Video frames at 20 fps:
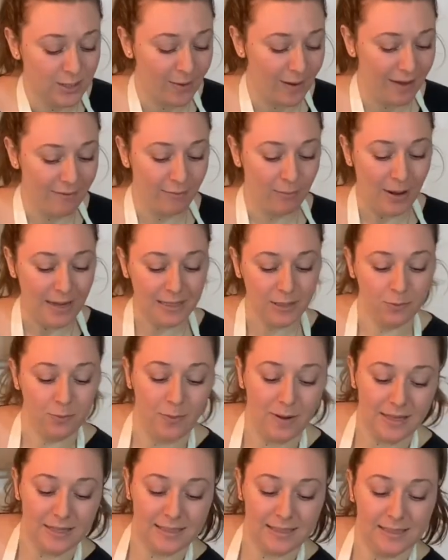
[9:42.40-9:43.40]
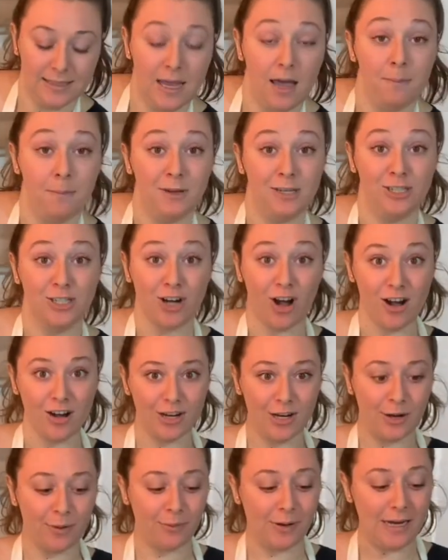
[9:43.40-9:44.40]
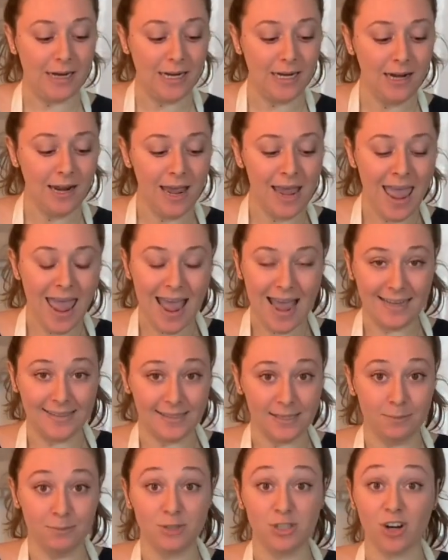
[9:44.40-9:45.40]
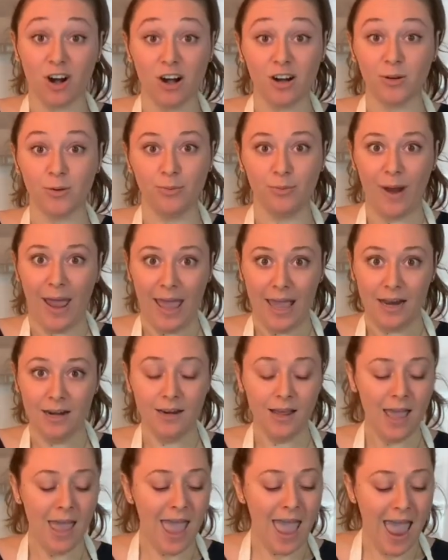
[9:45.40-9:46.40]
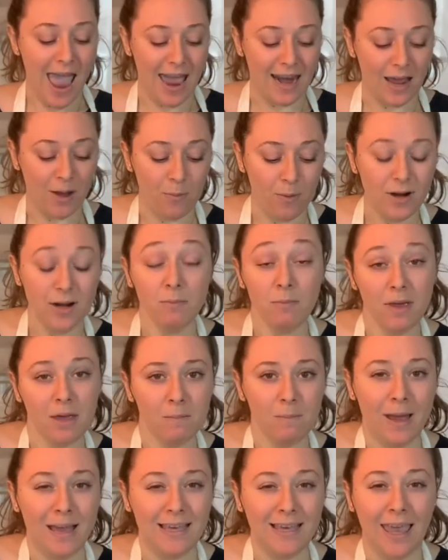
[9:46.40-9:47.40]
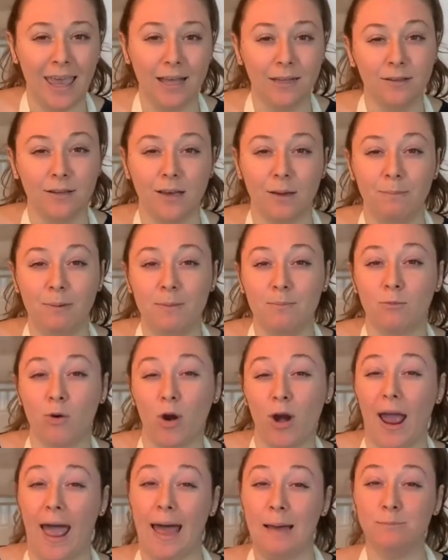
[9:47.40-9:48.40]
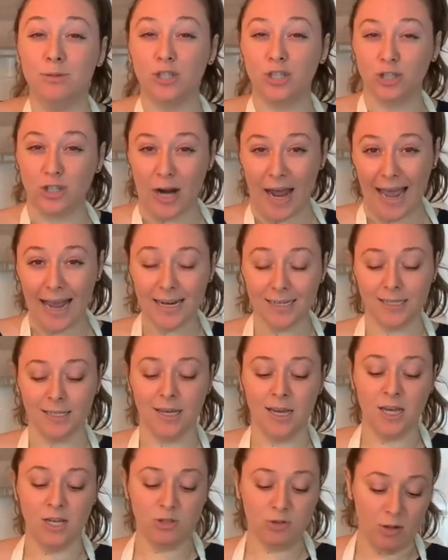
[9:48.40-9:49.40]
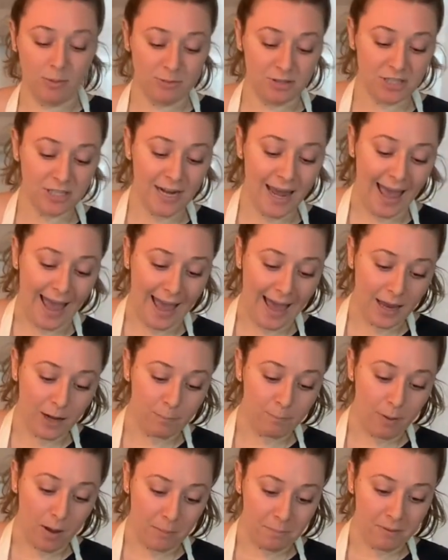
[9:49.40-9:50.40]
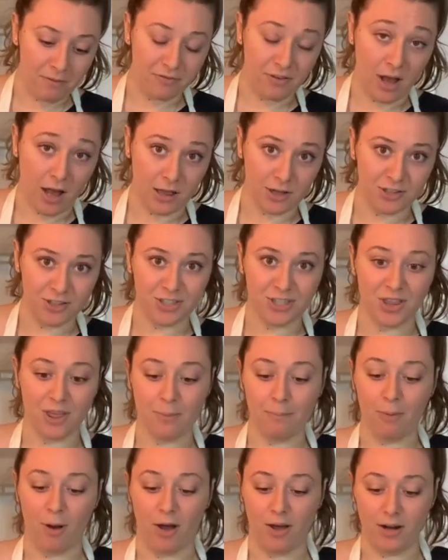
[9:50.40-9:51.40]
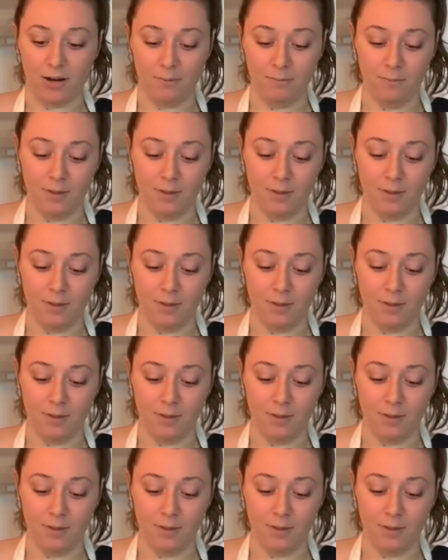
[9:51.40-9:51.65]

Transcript: I went with some dark green and some dark red. And I want to make my cake look a bit more abstract. So I'm just going to add a pop of color to the bottom.